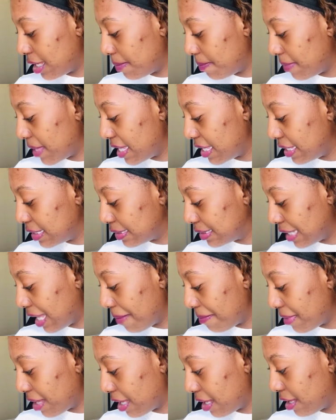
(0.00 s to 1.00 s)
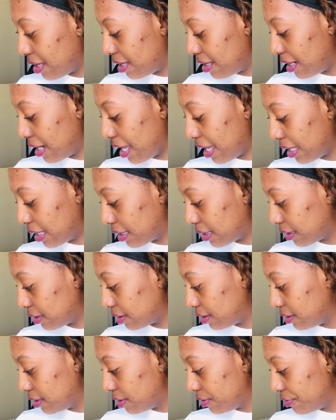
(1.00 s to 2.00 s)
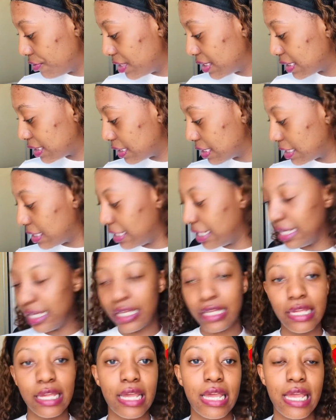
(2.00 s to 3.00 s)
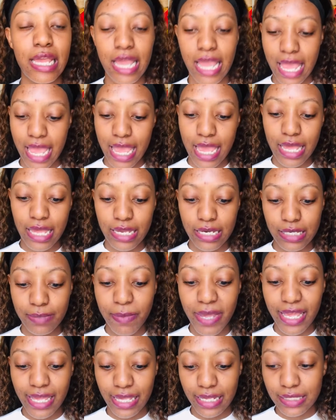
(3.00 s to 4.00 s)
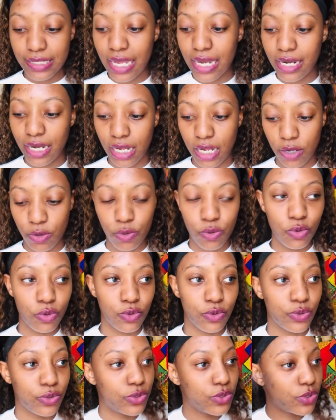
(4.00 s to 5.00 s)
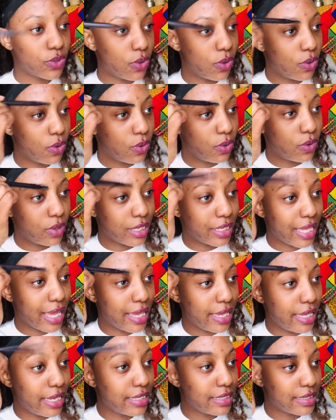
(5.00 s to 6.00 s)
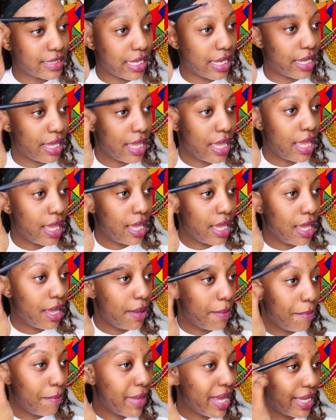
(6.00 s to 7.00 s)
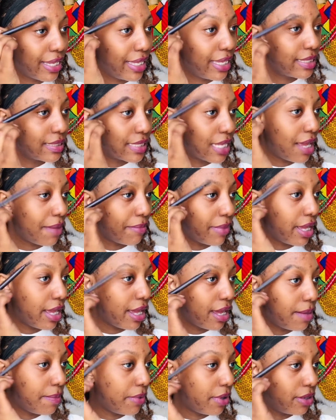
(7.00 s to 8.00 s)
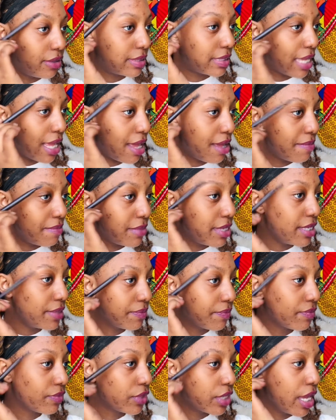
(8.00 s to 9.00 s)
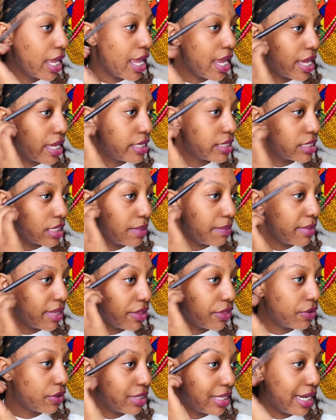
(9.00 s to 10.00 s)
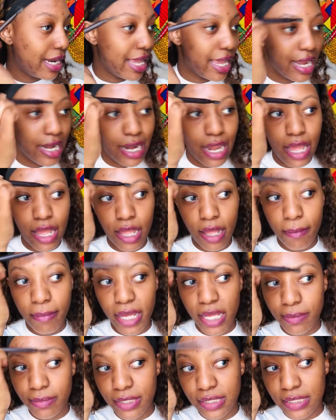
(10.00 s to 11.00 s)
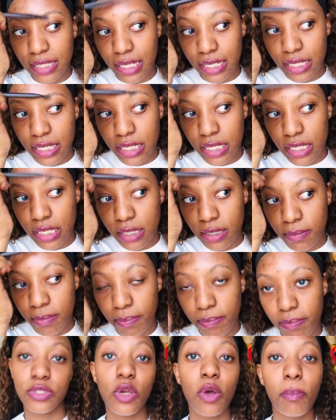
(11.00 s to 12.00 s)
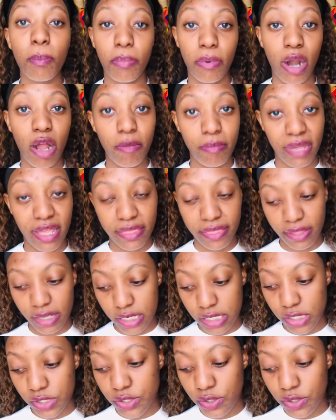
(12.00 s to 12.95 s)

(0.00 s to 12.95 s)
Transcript: bengizama like recently and bengiyithanda kakhulu, so ngiyayenza mangenza ama eyebrows ami. And I method lena bayibiza I soap brow method.